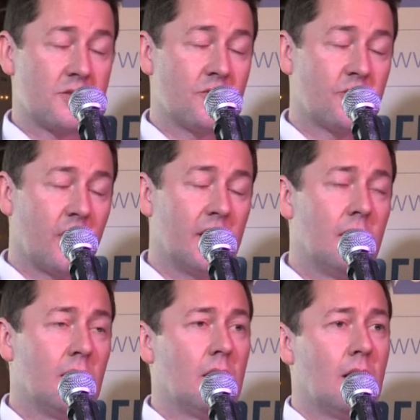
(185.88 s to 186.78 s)
I should say.
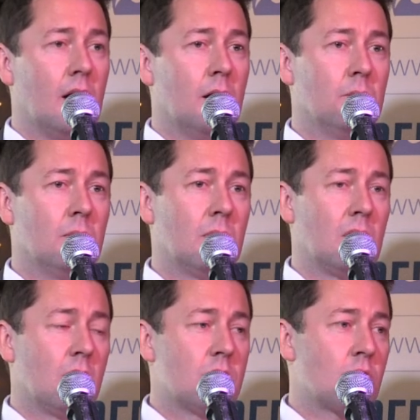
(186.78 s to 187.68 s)

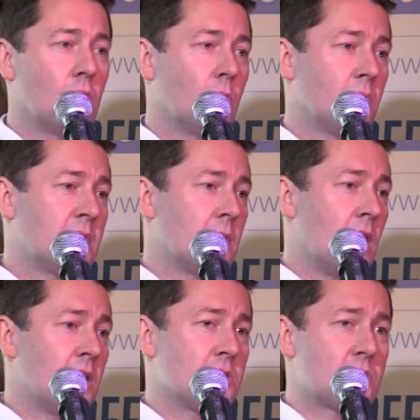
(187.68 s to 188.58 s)
So
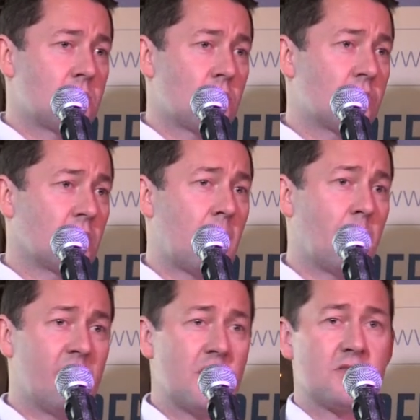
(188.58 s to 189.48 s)
social
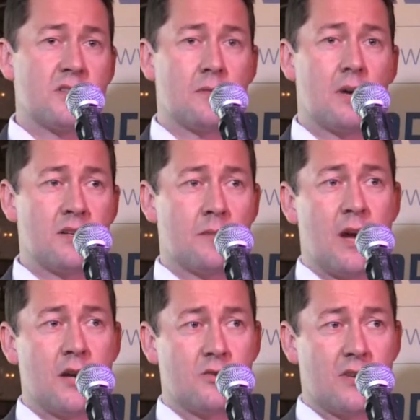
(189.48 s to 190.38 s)
deprivation is a
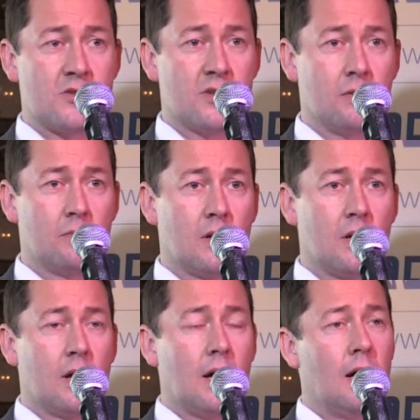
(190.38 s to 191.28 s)
major issue,
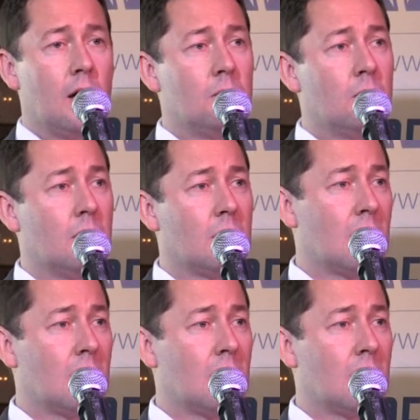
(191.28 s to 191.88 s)
and